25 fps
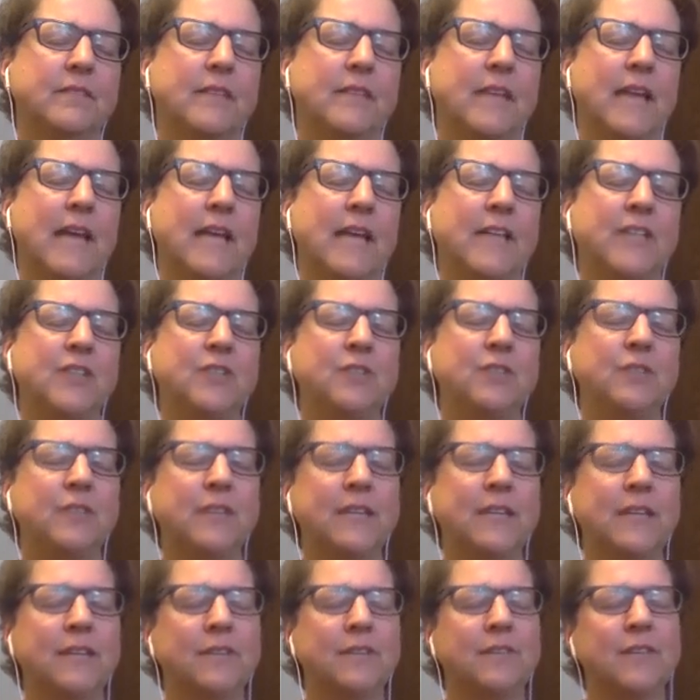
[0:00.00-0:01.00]
As you
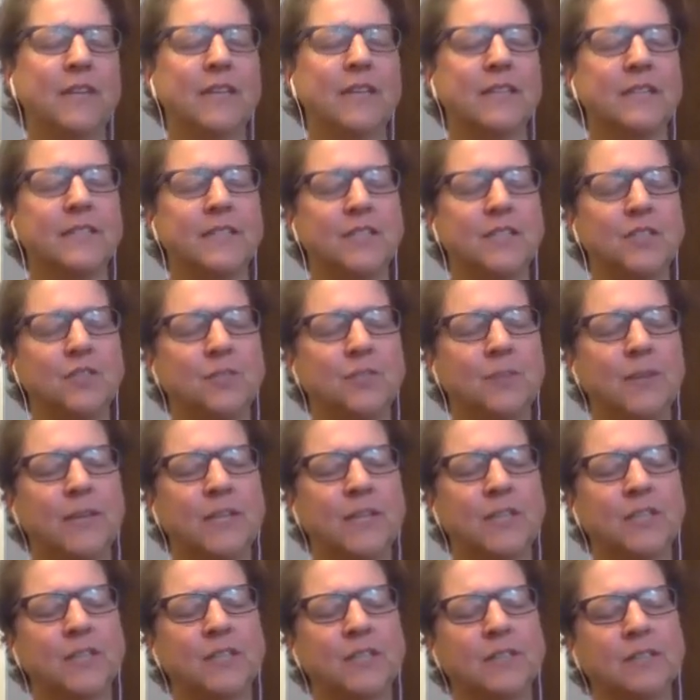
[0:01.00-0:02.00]
think of that
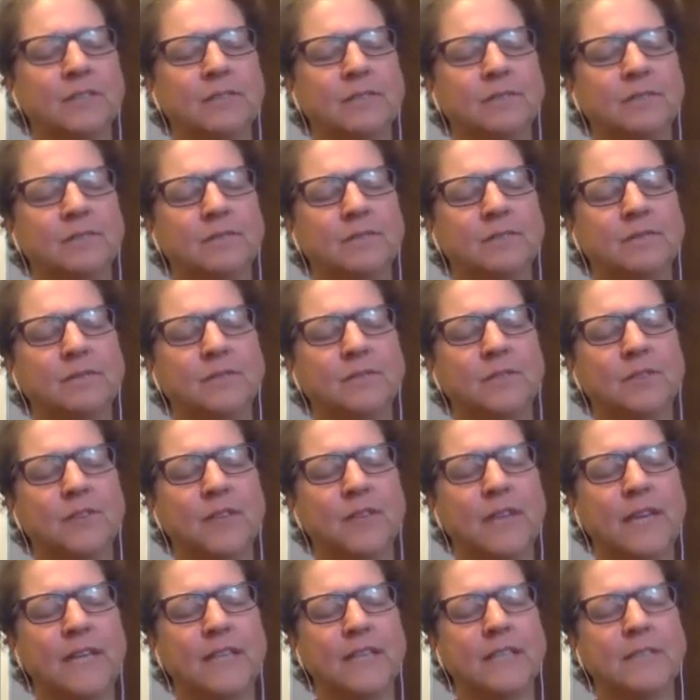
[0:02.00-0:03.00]
situation or
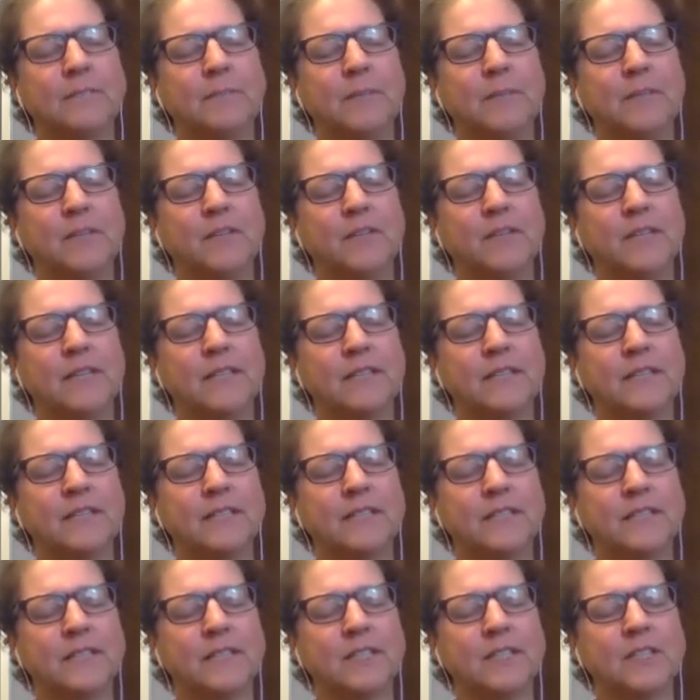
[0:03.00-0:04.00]
that experience
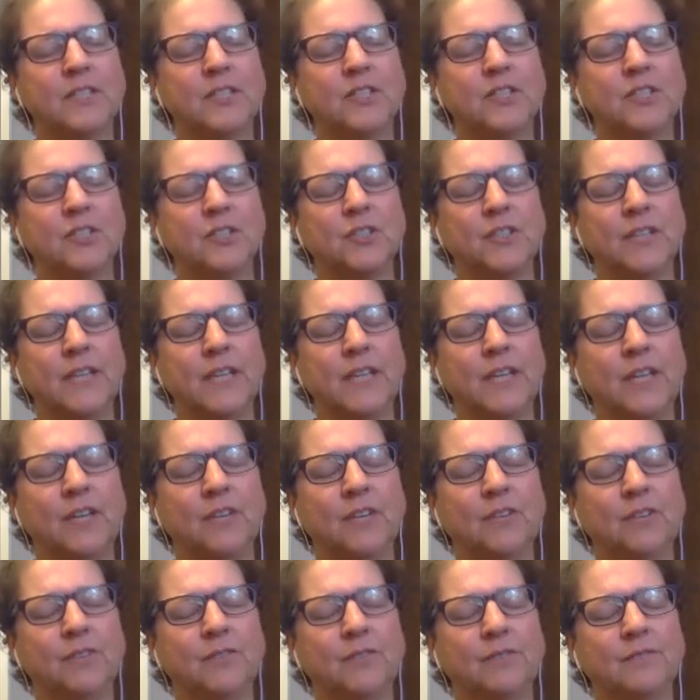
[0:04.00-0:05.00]
that's concerning
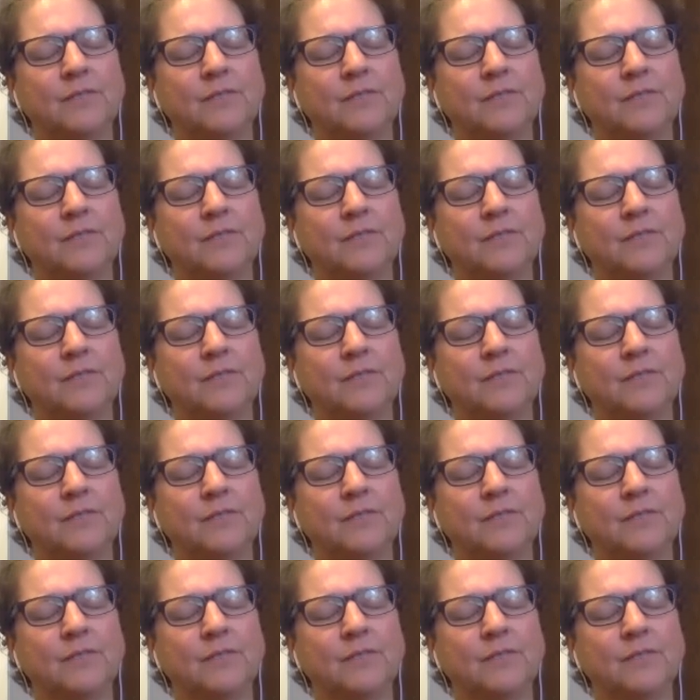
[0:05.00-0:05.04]
you,